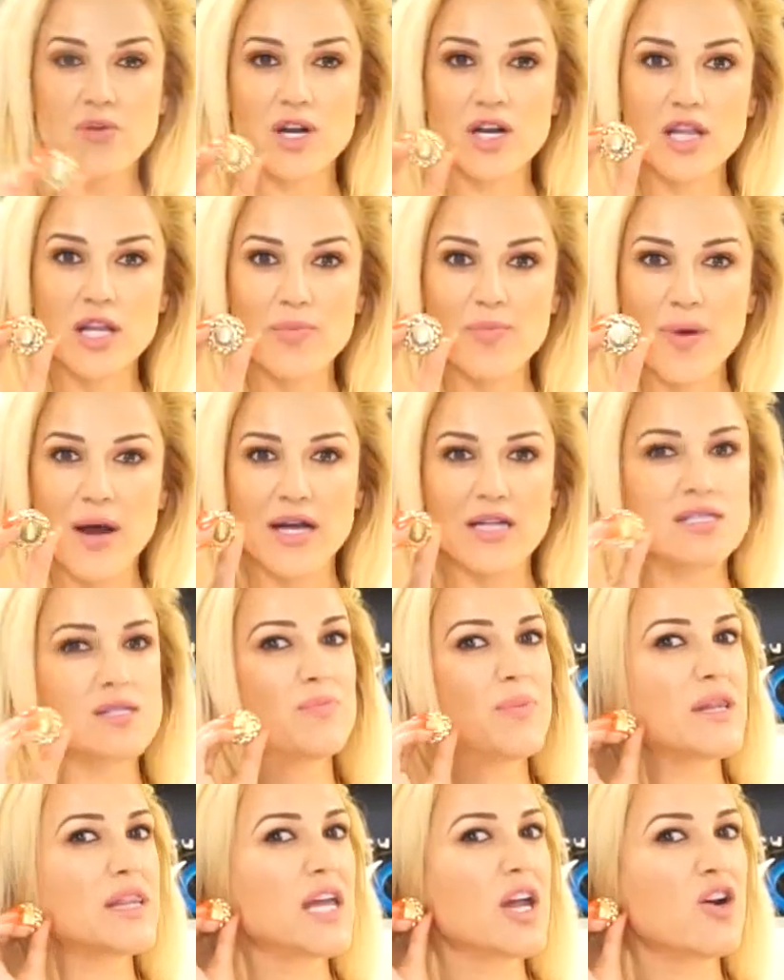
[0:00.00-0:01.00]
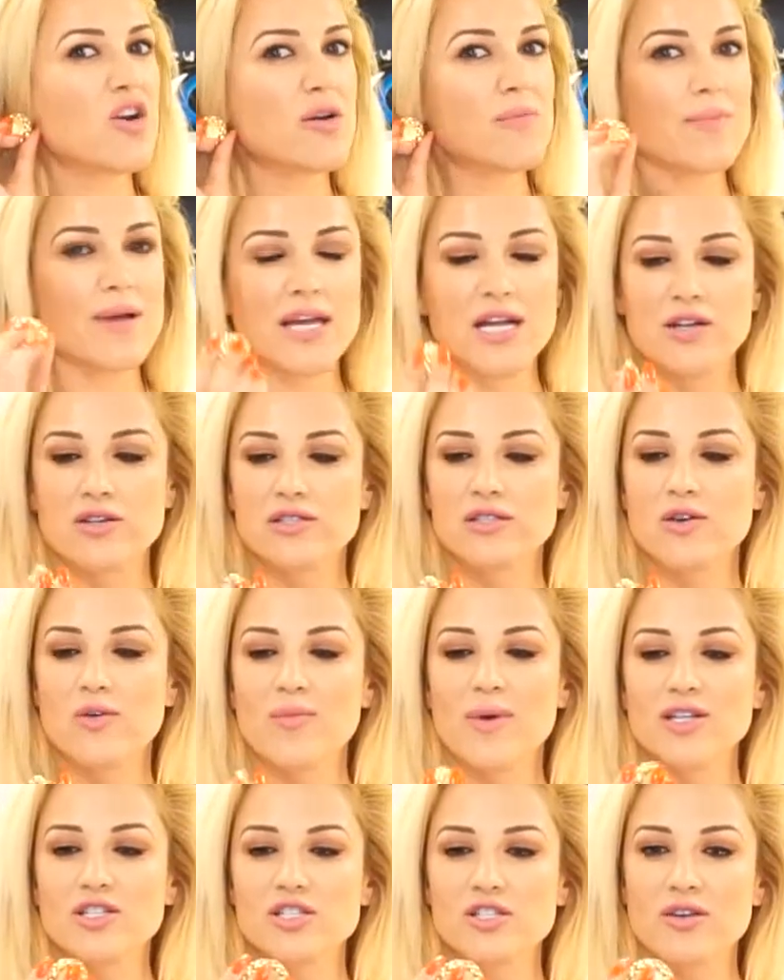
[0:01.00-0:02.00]
were clip-ons, but they hurt my ears so
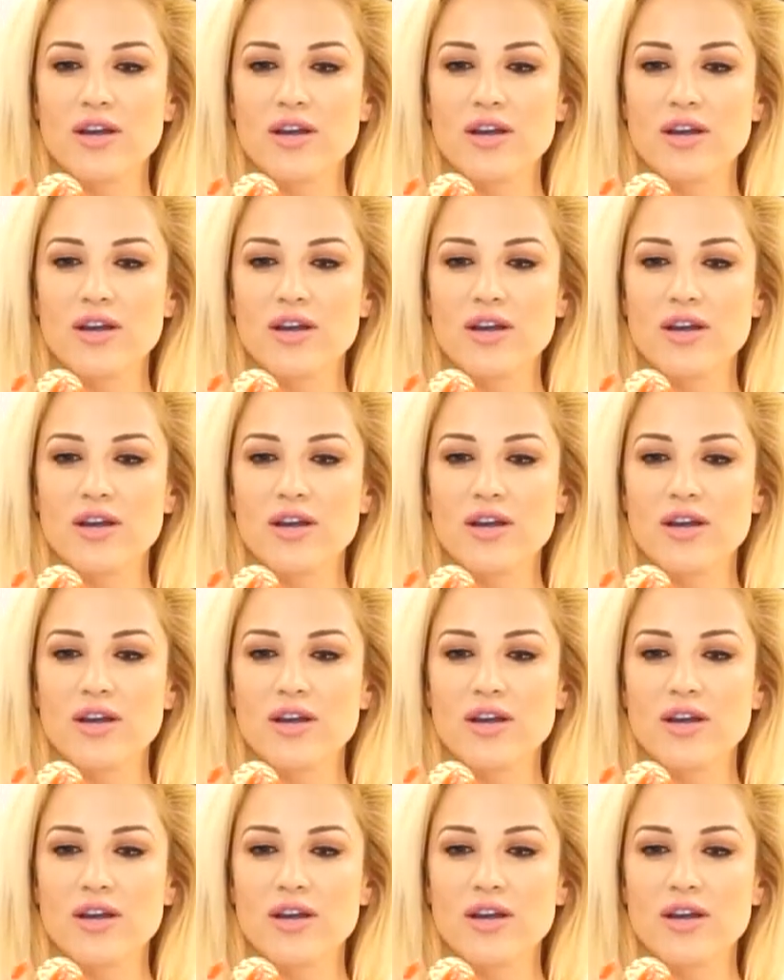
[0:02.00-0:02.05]
much,